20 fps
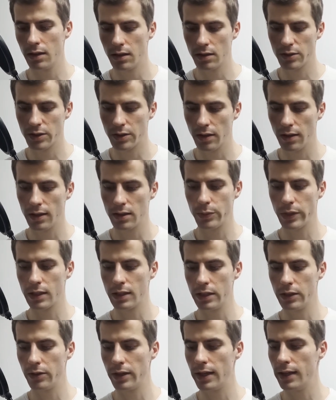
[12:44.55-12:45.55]

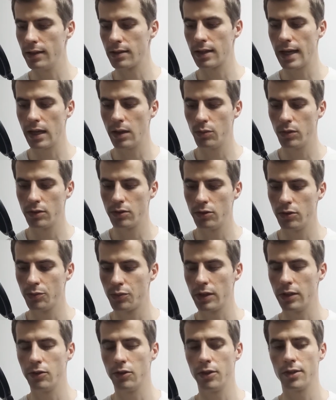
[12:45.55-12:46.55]
This bacteria is able
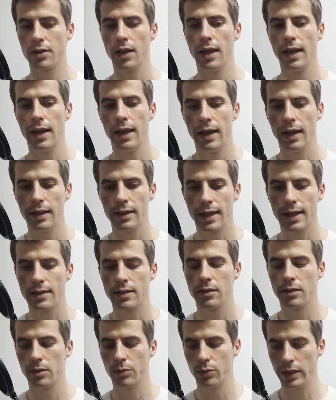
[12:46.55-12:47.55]
to produce
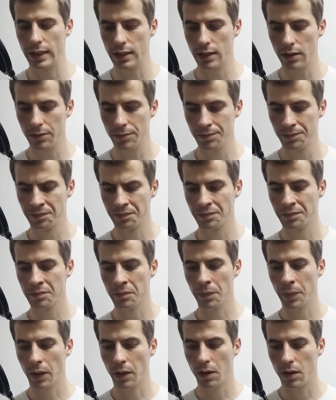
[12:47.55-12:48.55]
intestinal bleeding.
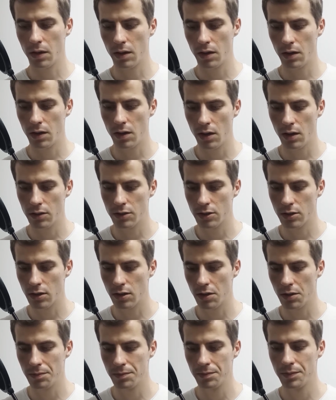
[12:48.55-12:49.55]

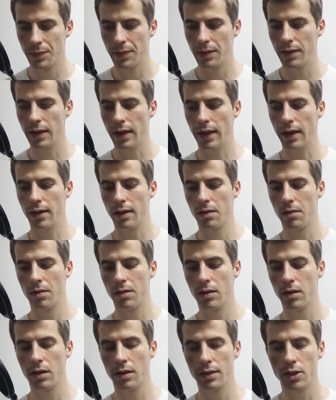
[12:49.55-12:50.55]
Also,
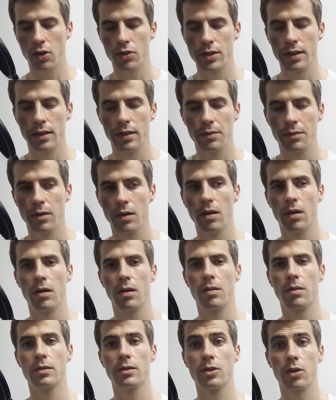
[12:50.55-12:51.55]
the
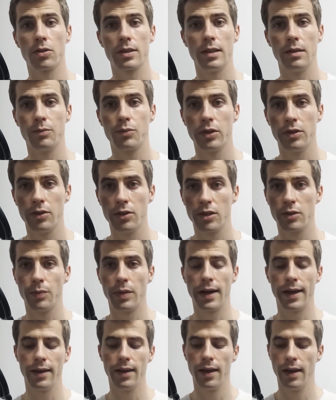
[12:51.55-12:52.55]
toxin
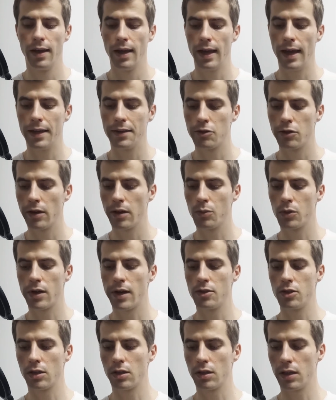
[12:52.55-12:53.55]
produced by
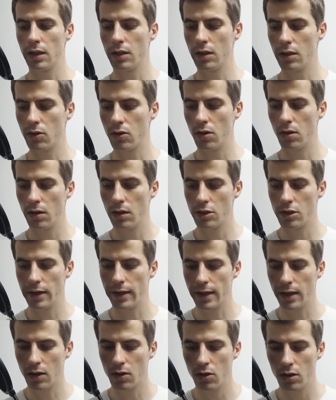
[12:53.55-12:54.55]
Enterohaemorrhagic
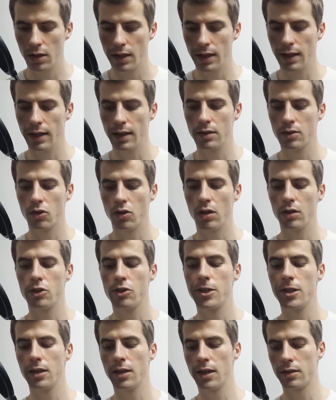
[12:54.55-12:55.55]
Escherichia coli is
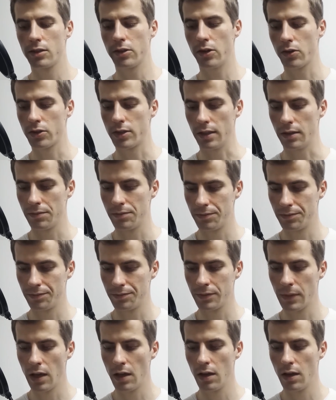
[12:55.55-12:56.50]
called Shiga toxin.